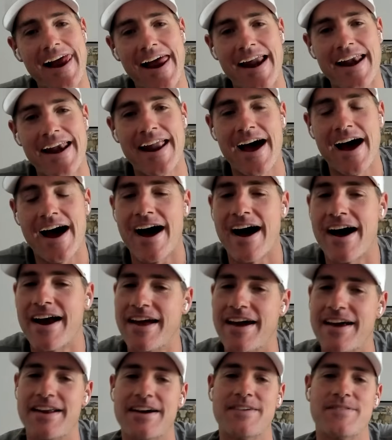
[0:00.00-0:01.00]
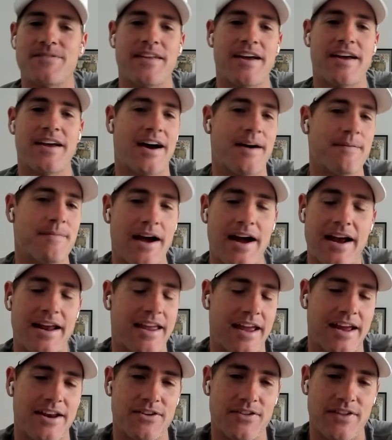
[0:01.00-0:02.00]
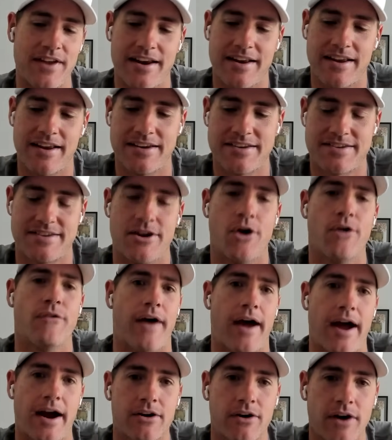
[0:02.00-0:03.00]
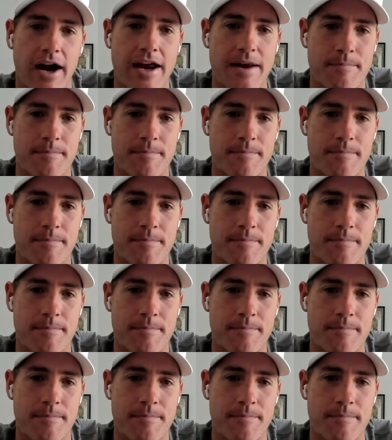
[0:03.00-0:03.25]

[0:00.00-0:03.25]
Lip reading: No, I'm not. I can't do that against Novak, right?